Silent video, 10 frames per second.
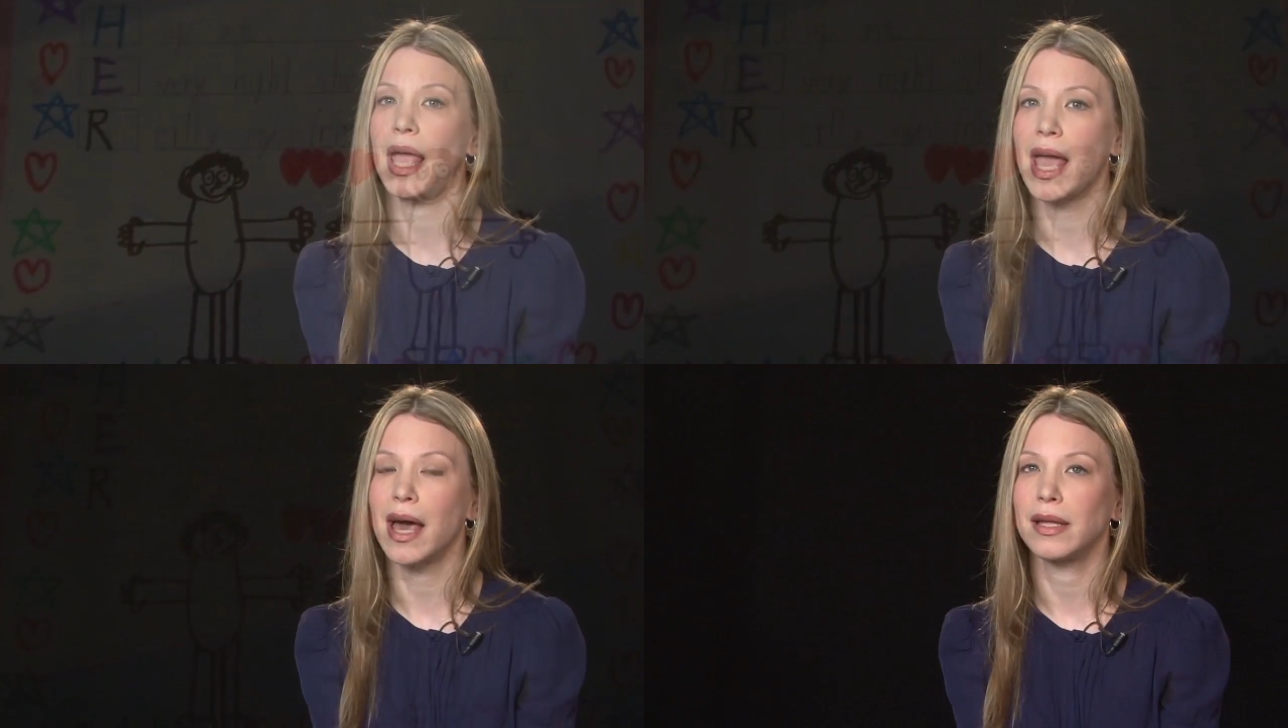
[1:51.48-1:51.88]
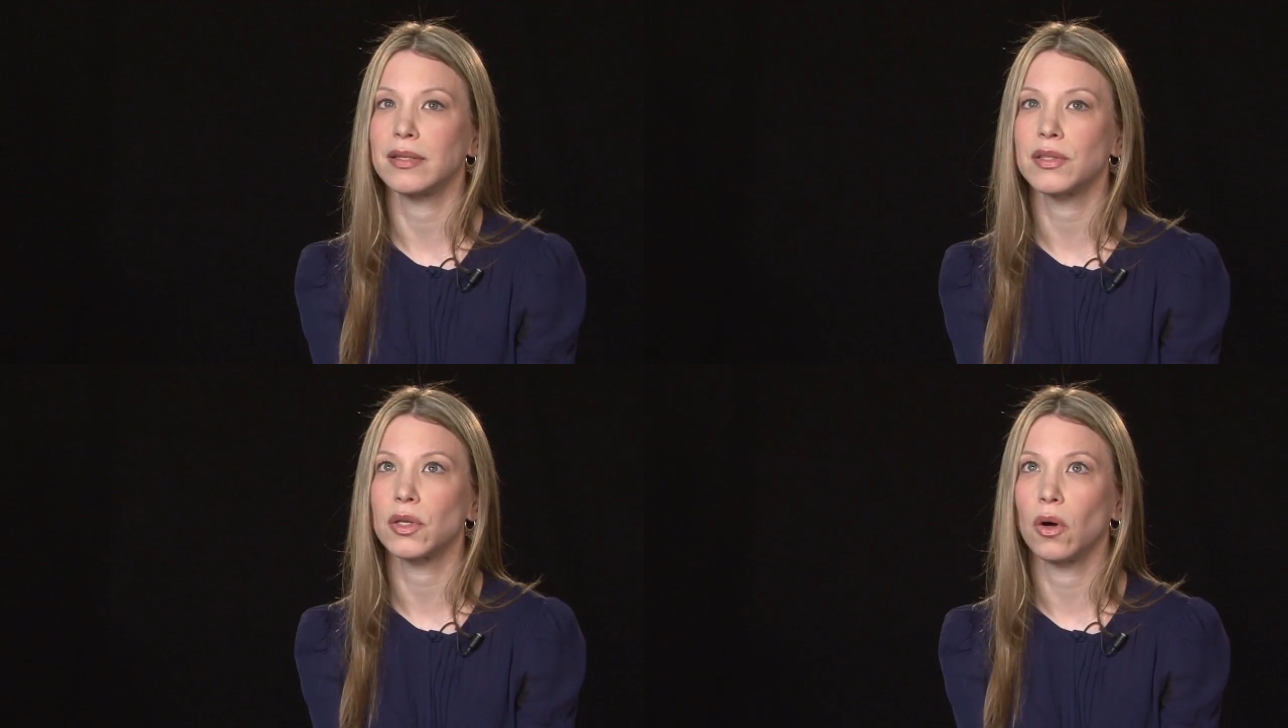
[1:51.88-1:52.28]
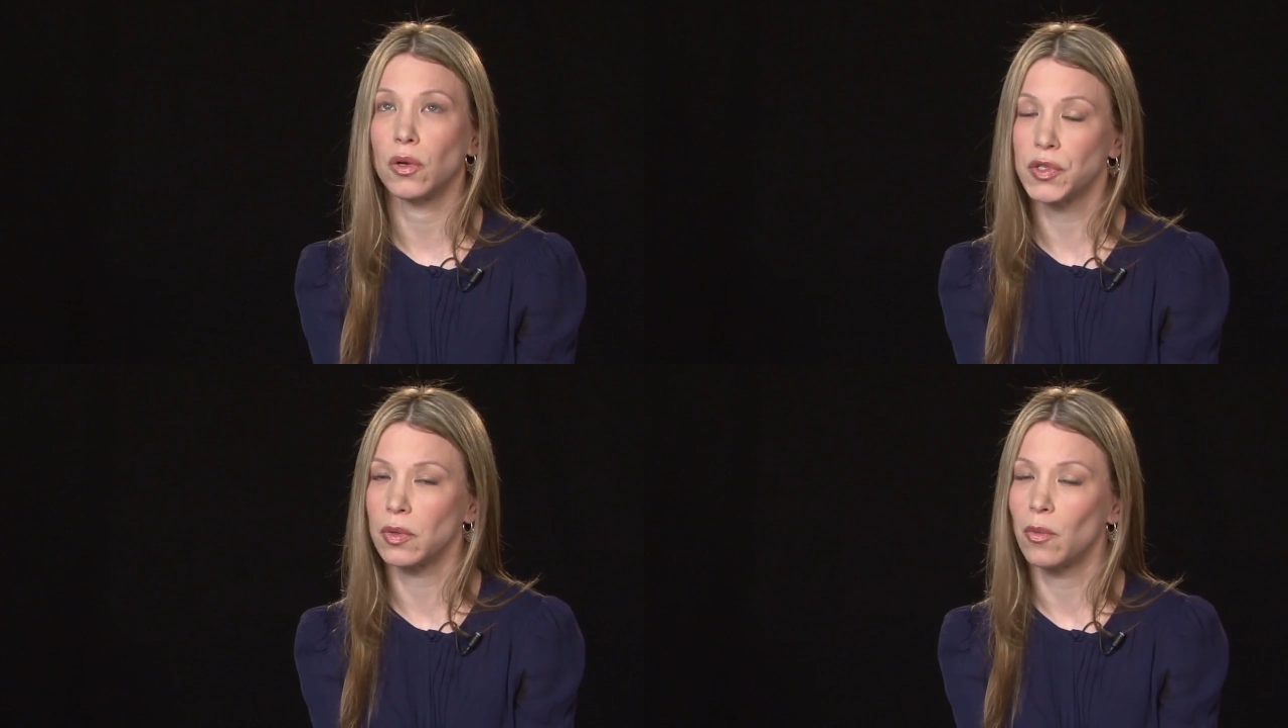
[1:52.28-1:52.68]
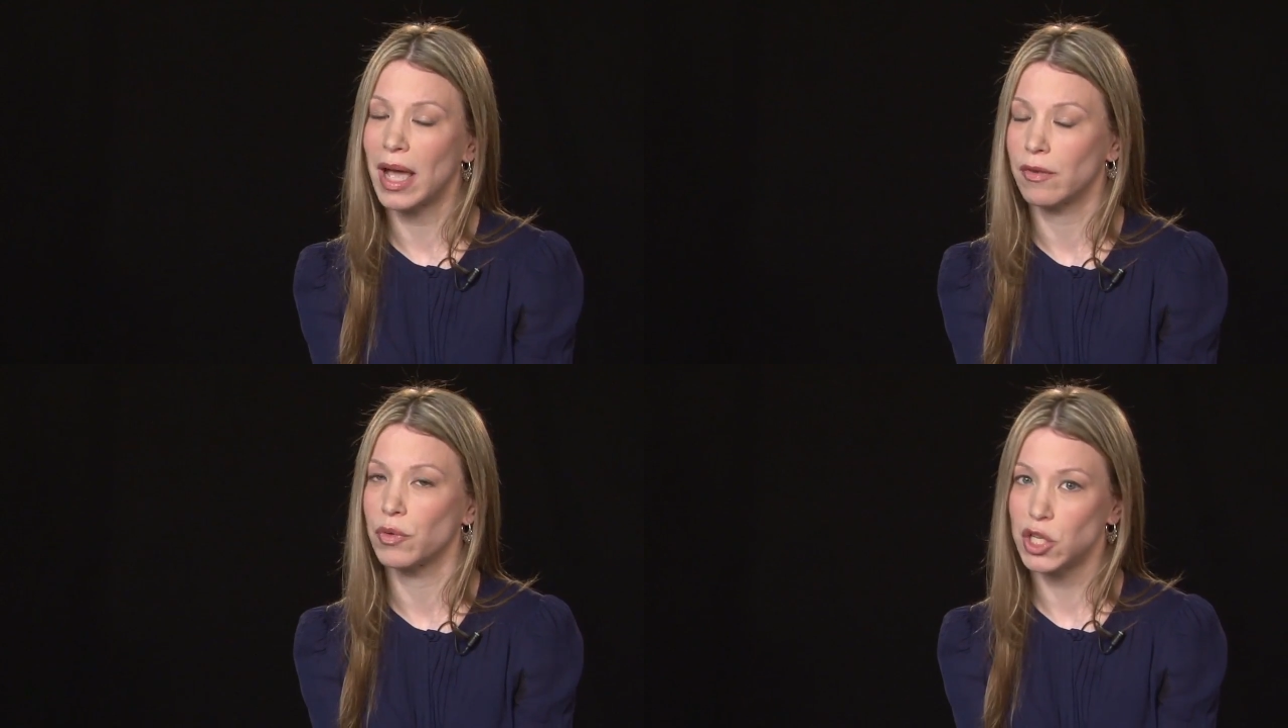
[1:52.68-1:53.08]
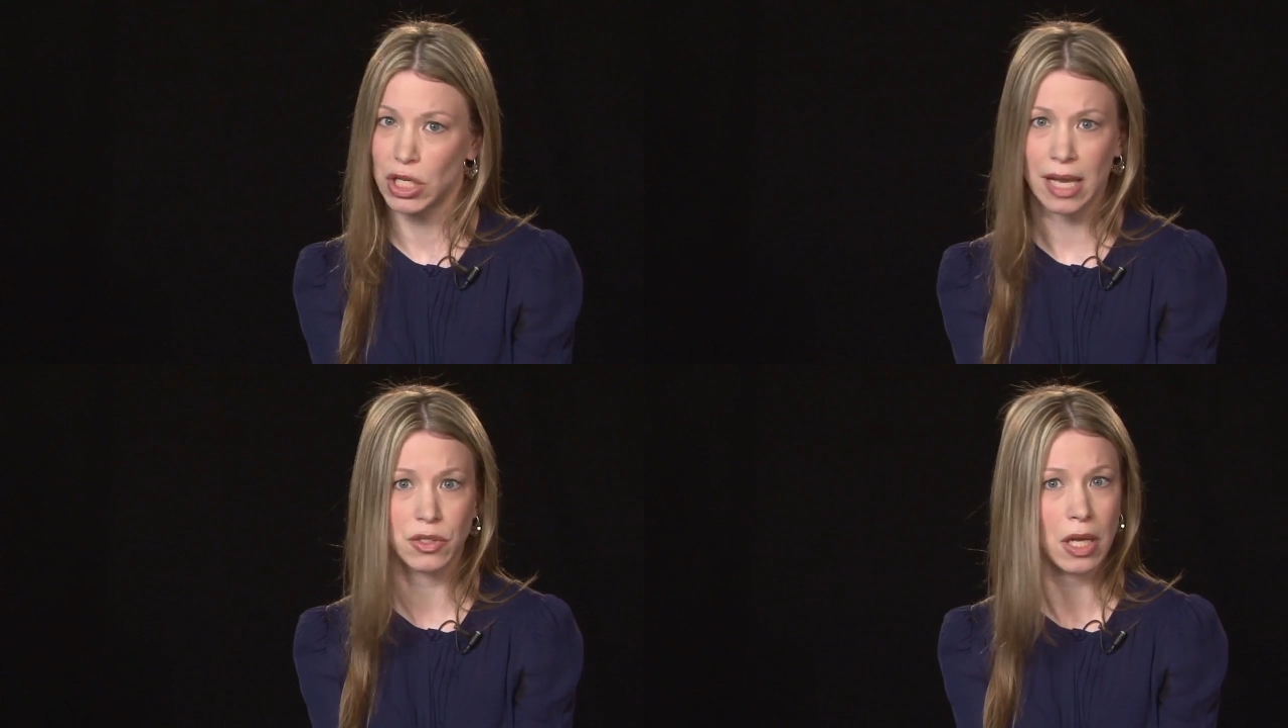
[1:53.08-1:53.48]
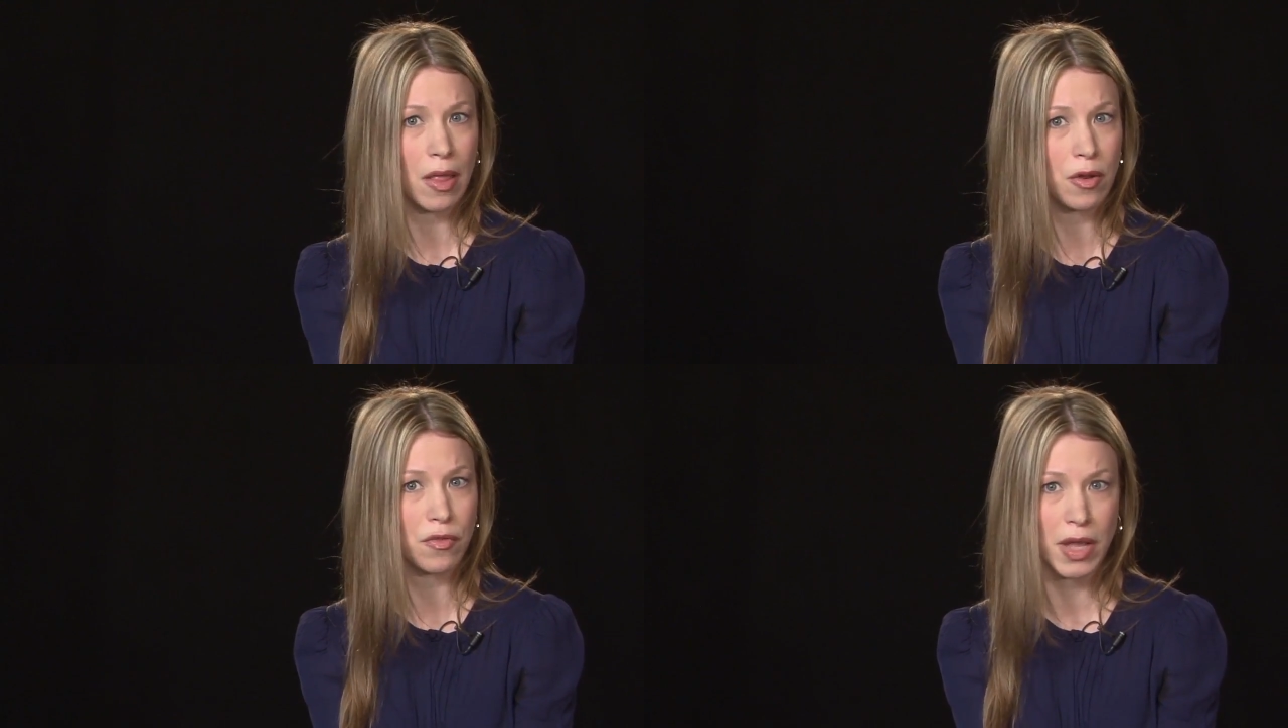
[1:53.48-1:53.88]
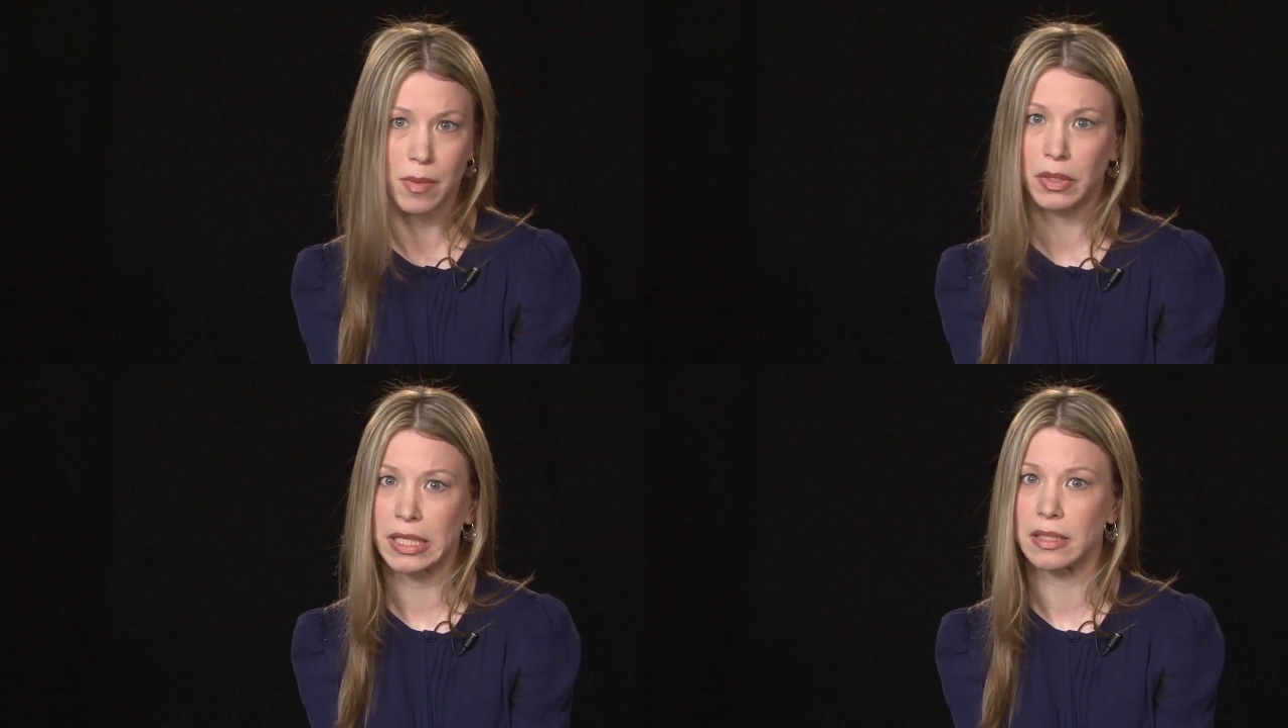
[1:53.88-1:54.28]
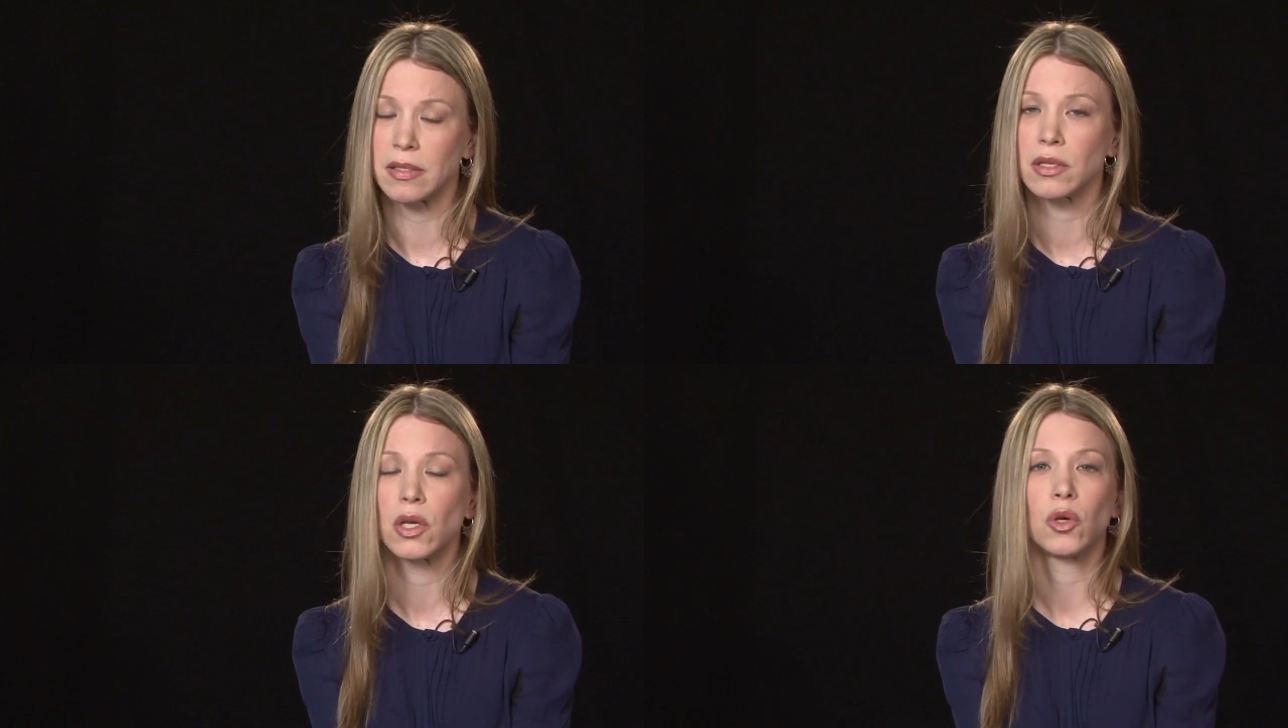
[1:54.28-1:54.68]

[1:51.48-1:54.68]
and also a way of reaching out to other families